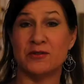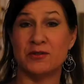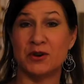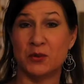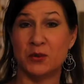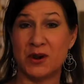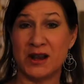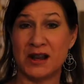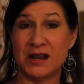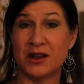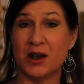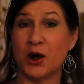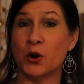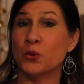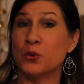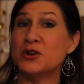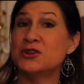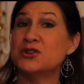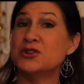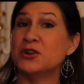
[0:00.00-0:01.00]
every week,
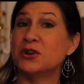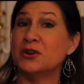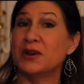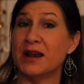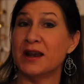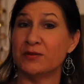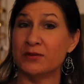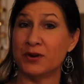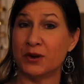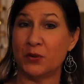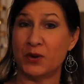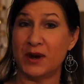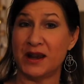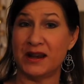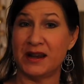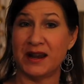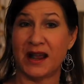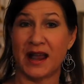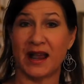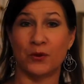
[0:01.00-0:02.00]
original every
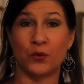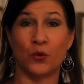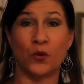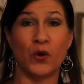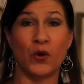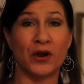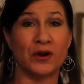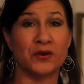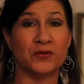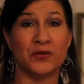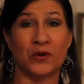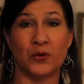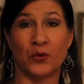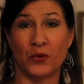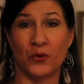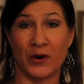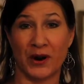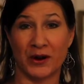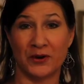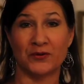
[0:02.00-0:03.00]
week, and wonderful,
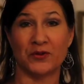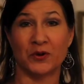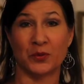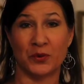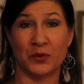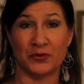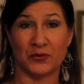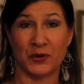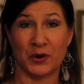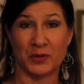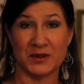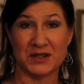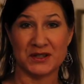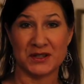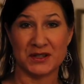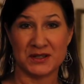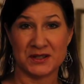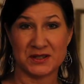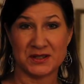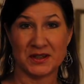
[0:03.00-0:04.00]
wonderful
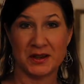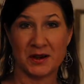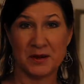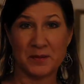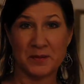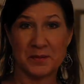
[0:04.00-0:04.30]
performances.